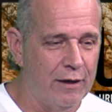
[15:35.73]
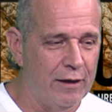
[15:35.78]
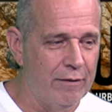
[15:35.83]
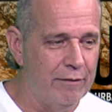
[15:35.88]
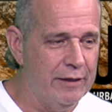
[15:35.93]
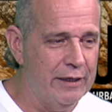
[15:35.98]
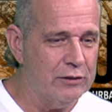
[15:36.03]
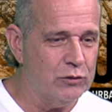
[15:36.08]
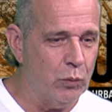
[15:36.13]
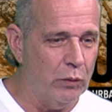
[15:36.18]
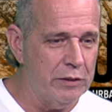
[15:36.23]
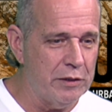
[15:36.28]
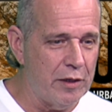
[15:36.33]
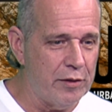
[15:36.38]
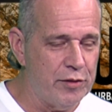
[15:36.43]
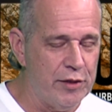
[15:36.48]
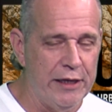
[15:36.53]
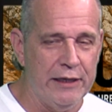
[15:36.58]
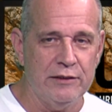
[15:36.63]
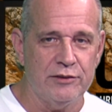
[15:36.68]
It's one of the
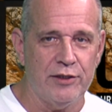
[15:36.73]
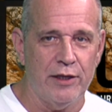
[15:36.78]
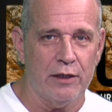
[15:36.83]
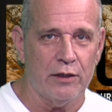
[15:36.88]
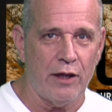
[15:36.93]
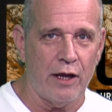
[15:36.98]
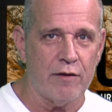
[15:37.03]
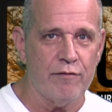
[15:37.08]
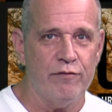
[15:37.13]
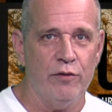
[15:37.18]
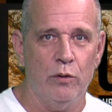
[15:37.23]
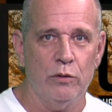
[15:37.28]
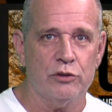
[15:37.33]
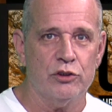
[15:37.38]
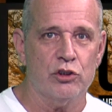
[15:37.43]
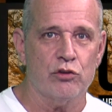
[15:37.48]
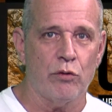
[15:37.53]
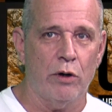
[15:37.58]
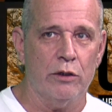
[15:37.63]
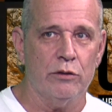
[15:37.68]
things that a lot of folks
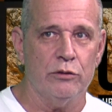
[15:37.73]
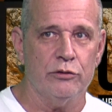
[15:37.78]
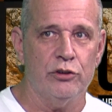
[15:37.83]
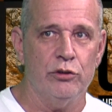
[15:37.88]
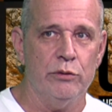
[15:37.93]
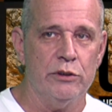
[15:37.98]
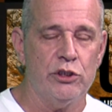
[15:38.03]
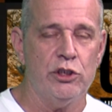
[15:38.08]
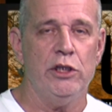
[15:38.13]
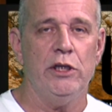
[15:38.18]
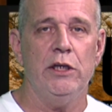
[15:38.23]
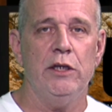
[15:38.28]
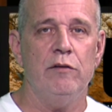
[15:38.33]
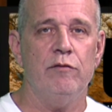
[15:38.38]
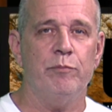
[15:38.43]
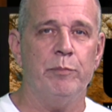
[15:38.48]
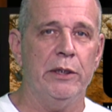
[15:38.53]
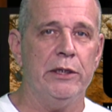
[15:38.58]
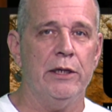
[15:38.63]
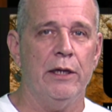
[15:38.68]
struggle to
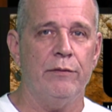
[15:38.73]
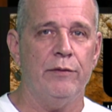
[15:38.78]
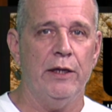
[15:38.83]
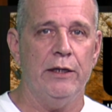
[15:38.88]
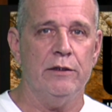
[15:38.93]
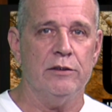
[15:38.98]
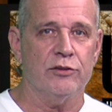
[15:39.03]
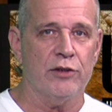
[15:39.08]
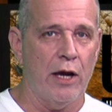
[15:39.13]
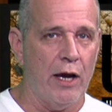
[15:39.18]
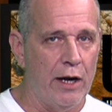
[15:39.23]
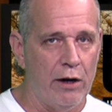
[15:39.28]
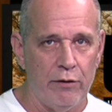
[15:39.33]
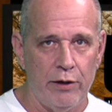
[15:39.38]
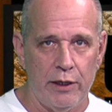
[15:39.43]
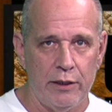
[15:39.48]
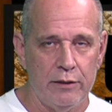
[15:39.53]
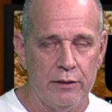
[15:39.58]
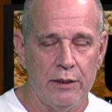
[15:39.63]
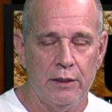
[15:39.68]
achieve, but yet they desire
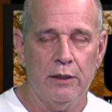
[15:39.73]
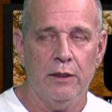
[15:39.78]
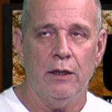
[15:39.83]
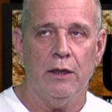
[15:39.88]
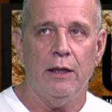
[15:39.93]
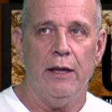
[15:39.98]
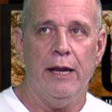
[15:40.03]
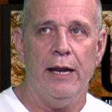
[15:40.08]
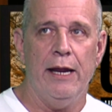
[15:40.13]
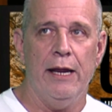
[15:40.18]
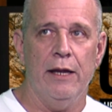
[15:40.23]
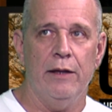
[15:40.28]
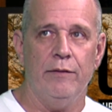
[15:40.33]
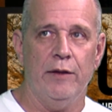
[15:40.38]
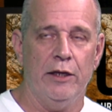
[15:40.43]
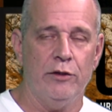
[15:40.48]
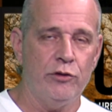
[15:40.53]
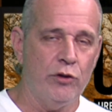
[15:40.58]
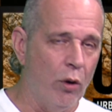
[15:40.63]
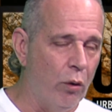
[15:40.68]
it, and
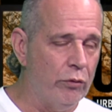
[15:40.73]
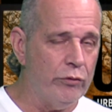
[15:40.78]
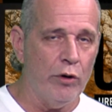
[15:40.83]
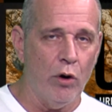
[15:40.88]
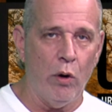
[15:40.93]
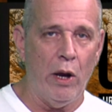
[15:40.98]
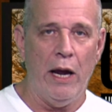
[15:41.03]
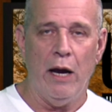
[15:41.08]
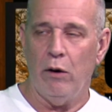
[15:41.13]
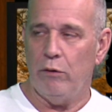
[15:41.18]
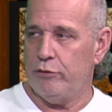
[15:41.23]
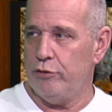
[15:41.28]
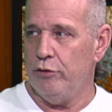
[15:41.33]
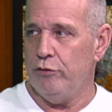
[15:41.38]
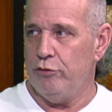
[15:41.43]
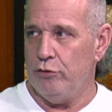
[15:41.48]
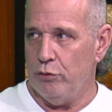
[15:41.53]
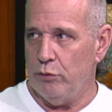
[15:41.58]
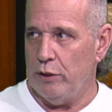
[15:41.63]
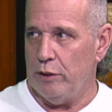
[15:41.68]
they don't know how to
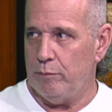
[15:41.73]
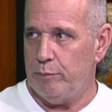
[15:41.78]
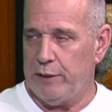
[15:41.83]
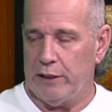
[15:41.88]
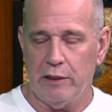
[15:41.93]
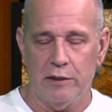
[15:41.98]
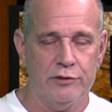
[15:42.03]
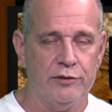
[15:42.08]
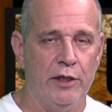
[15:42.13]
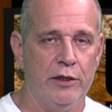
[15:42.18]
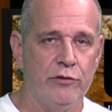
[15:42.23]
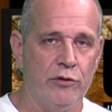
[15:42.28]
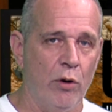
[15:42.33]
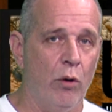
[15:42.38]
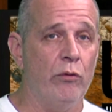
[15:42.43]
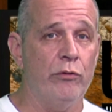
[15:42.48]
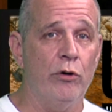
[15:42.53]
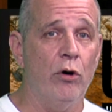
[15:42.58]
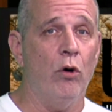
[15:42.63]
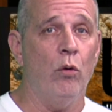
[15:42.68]
do it because they
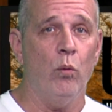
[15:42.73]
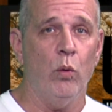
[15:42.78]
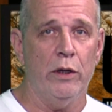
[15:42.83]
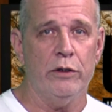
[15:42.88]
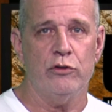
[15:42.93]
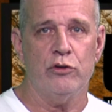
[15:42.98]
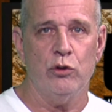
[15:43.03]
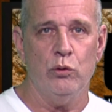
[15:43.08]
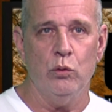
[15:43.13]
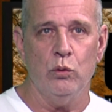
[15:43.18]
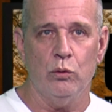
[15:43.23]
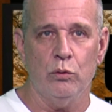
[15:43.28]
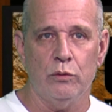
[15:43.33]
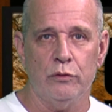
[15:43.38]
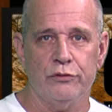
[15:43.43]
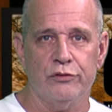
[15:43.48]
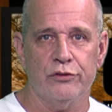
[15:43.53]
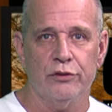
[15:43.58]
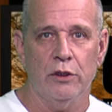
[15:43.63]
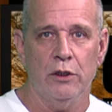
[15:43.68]
don't know what
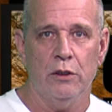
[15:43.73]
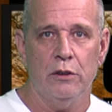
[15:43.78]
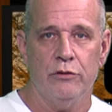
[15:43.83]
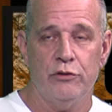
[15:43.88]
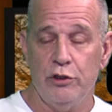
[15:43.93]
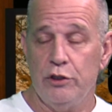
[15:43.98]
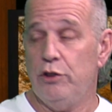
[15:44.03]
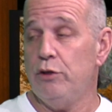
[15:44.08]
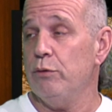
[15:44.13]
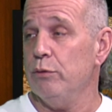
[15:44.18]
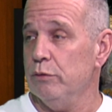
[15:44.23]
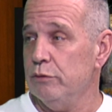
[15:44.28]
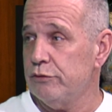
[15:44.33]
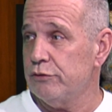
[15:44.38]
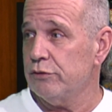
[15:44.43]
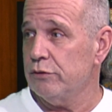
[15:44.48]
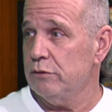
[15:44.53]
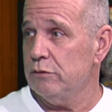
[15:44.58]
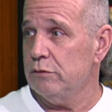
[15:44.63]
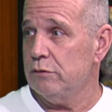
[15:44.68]
tools to
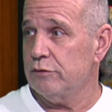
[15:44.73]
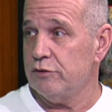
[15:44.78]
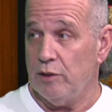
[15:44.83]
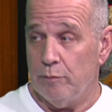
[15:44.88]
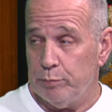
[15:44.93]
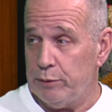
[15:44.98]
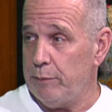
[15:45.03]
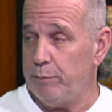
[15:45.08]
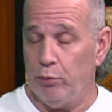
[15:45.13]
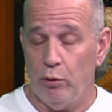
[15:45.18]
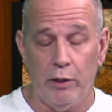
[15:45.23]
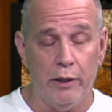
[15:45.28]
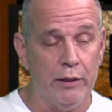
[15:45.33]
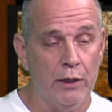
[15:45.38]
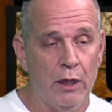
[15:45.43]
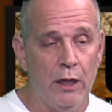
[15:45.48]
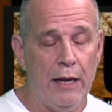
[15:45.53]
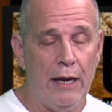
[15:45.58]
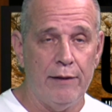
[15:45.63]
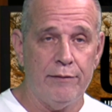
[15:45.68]
use. Simply put,
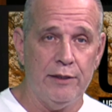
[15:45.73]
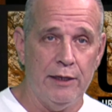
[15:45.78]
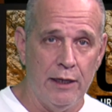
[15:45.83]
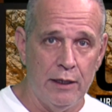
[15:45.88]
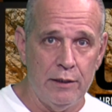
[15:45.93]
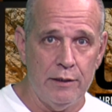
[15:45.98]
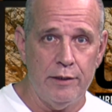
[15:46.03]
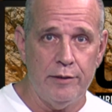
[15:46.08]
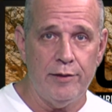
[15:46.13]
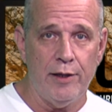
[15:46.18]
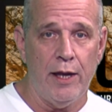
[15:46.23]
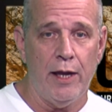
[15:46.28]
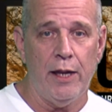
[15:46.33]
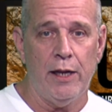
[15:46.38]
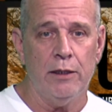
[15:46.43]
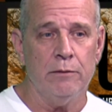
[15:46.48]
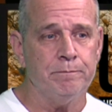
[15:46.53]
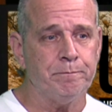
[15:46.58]
at the end of the day,